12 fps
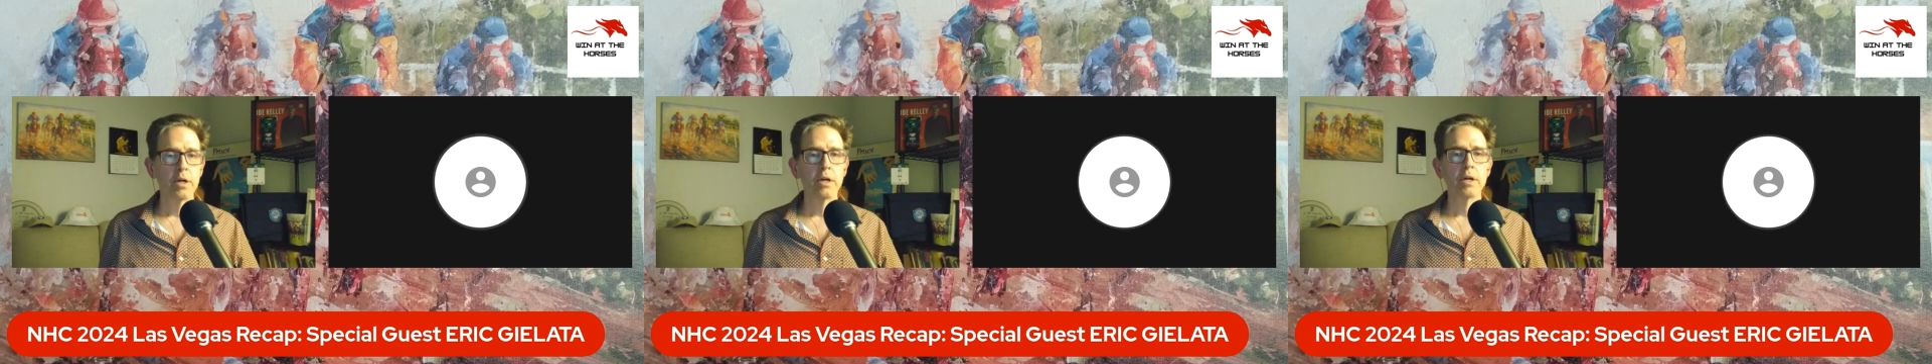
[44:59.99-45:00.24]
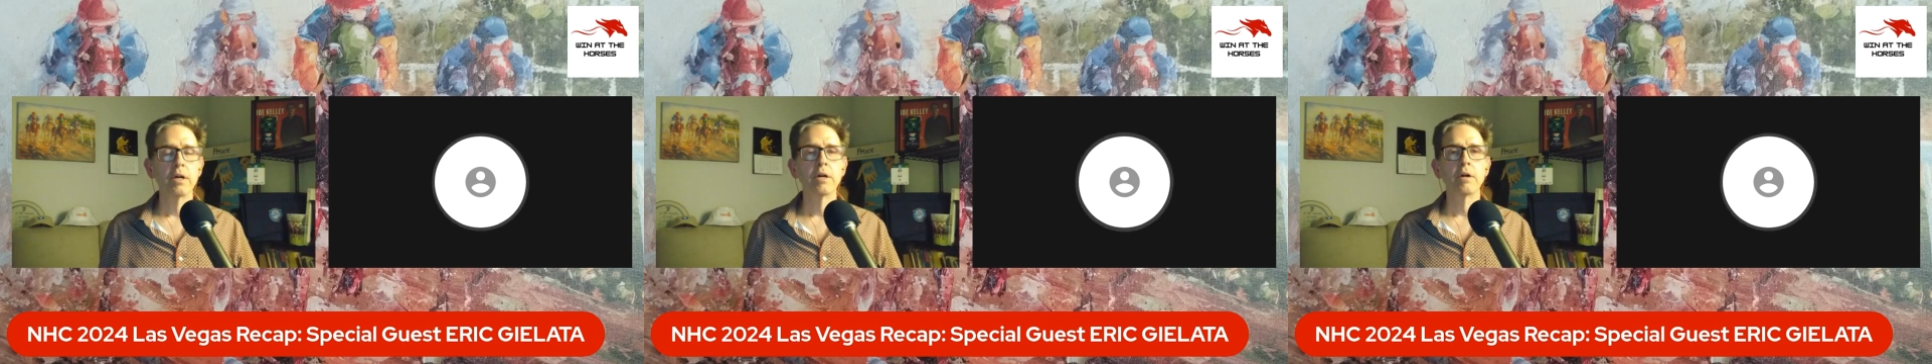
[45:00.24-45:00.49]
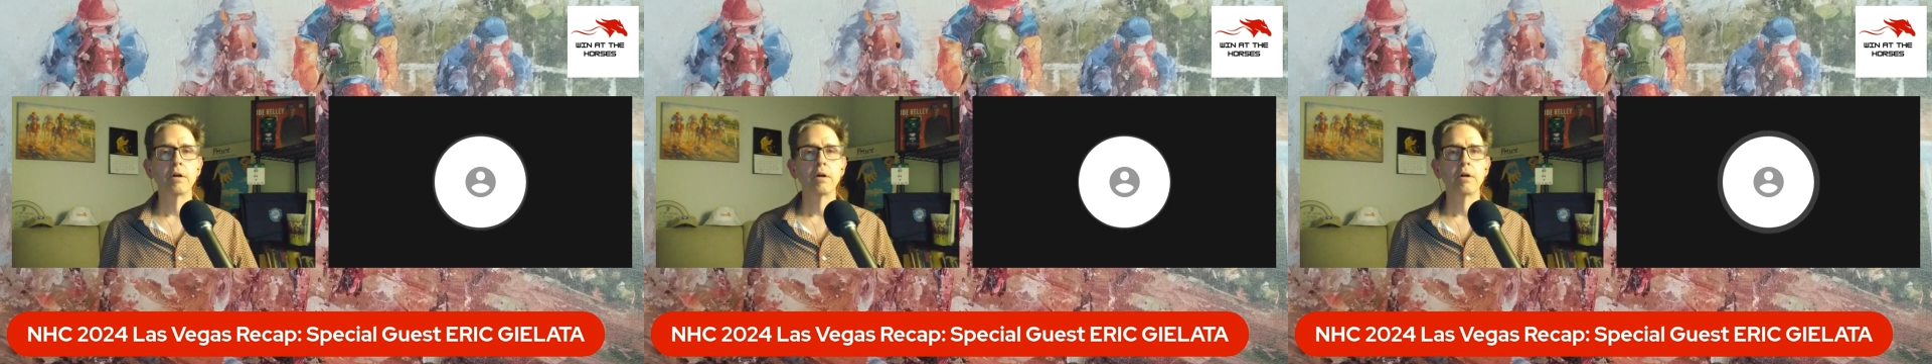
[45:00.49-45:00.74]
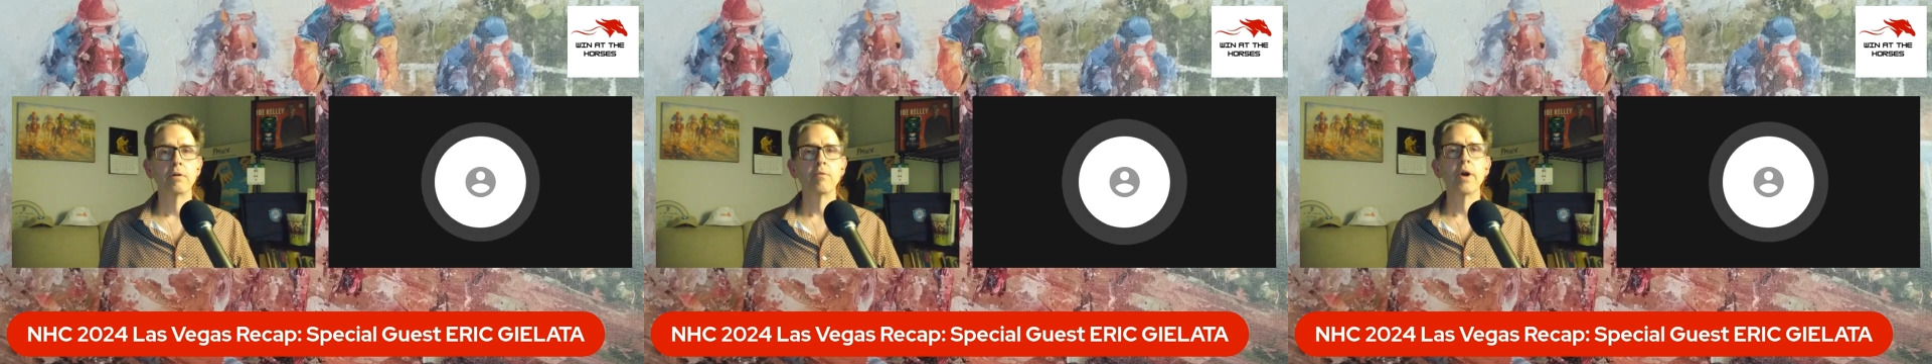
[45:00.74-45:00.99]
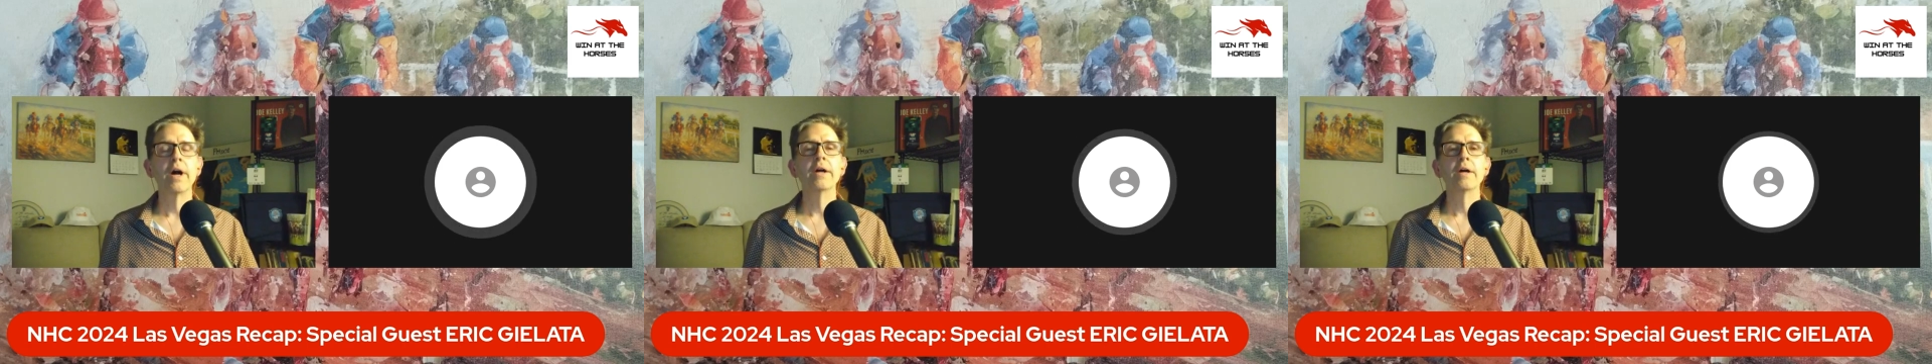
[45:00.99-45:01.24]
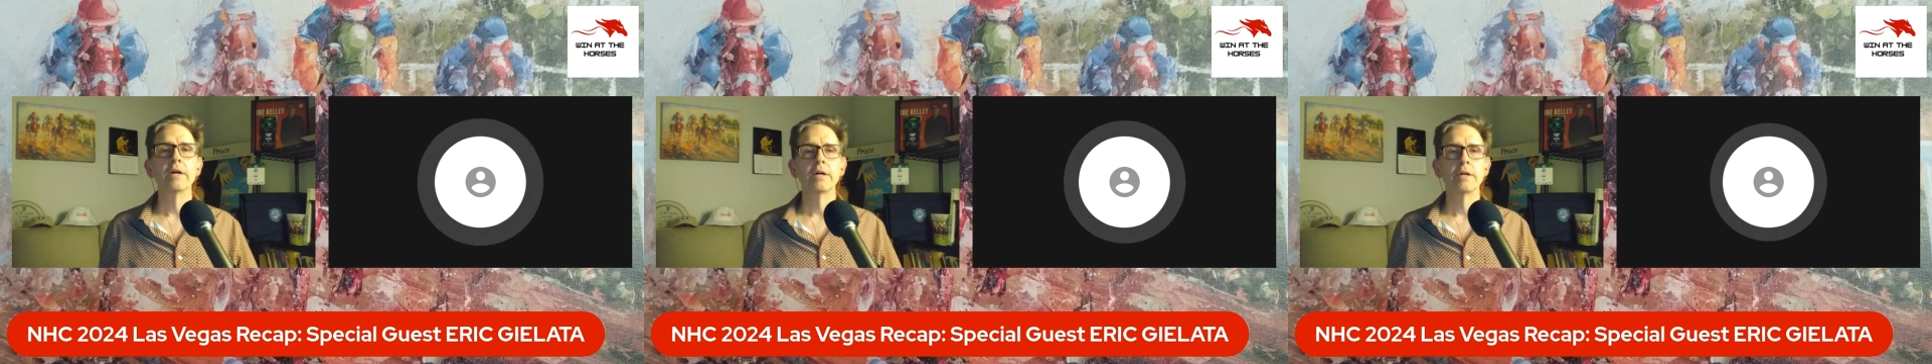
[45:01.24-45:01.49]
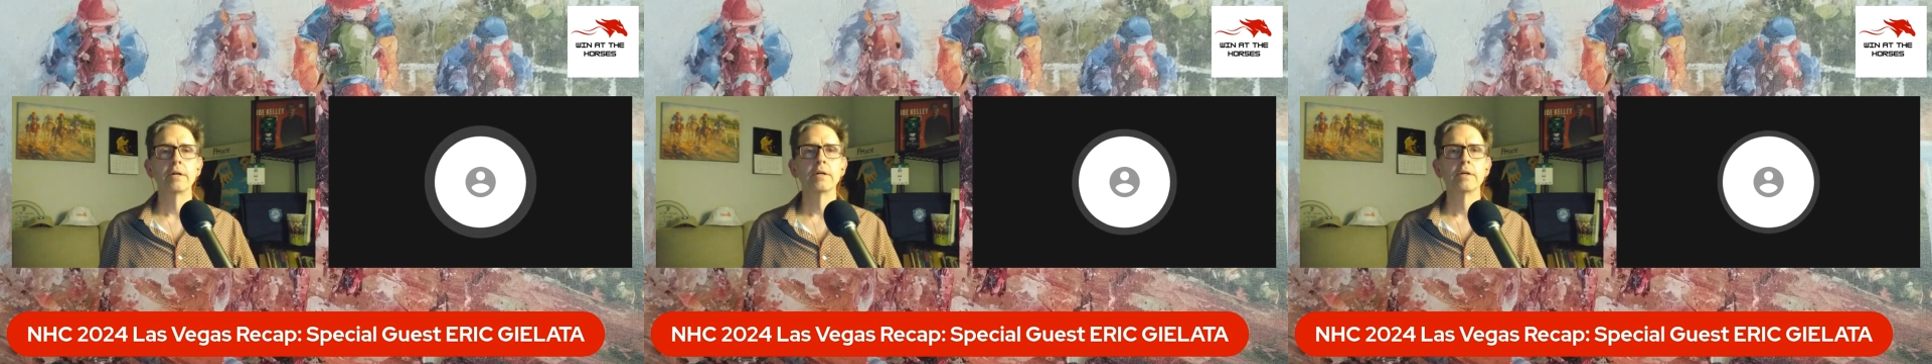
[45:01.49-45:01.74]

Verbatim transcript: I mean, I guess right. he filled in. He